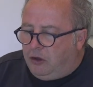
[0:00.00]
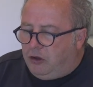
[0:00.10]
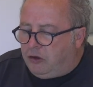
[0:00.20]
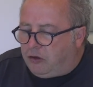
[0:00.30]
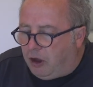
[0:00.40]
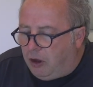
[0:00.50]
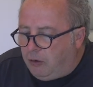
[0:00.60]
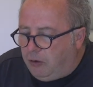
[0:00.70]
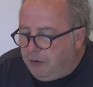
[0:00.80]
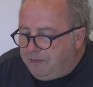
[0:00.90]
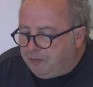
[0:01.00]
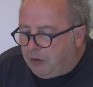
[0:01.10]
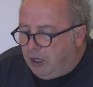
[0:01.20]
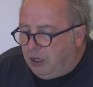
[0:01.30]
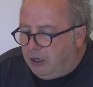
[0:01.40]
So
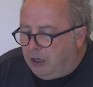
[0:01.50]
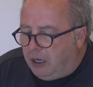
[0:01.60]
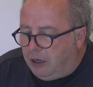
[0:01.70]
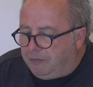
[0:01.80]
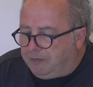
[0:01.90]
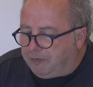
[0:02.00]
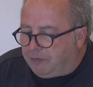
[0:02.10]
now